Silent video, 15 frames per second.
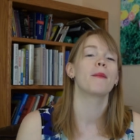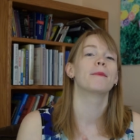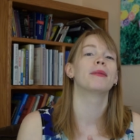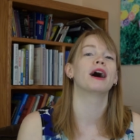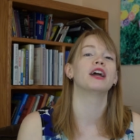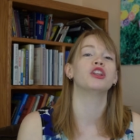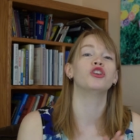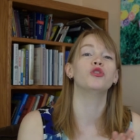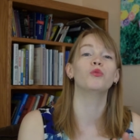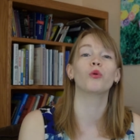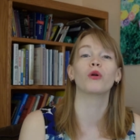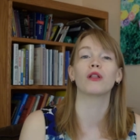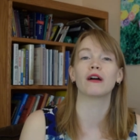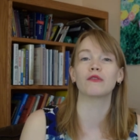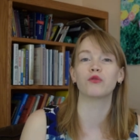but you
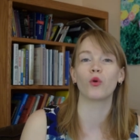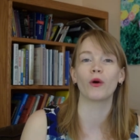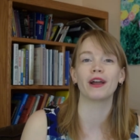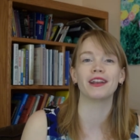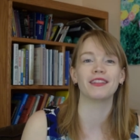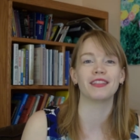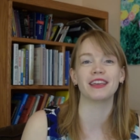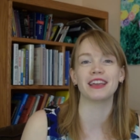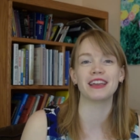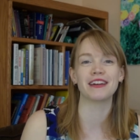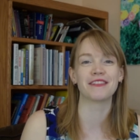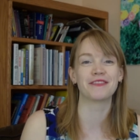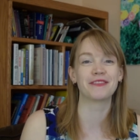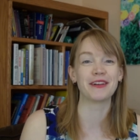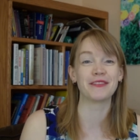will avoid the
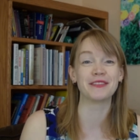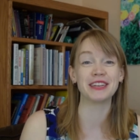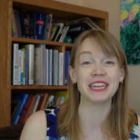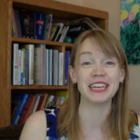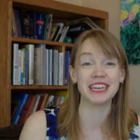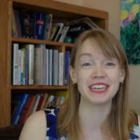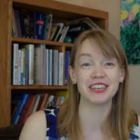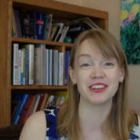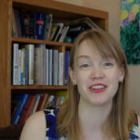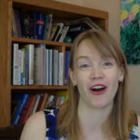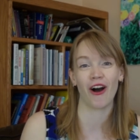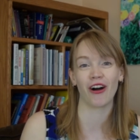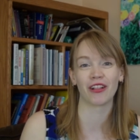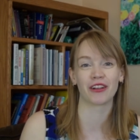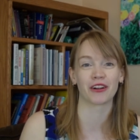
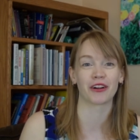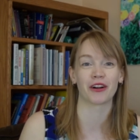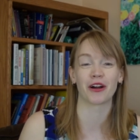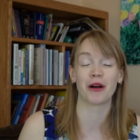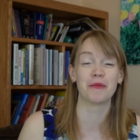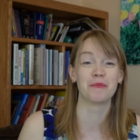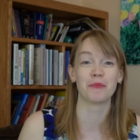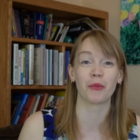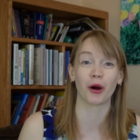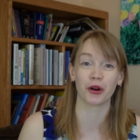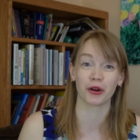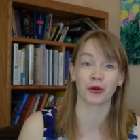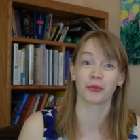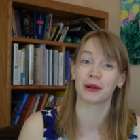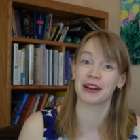$15
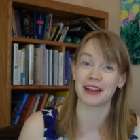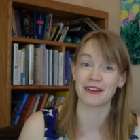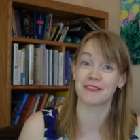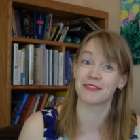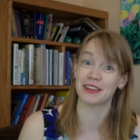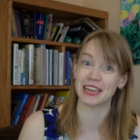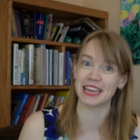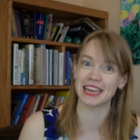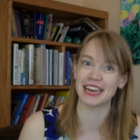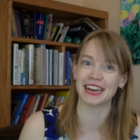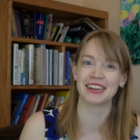margarita fee.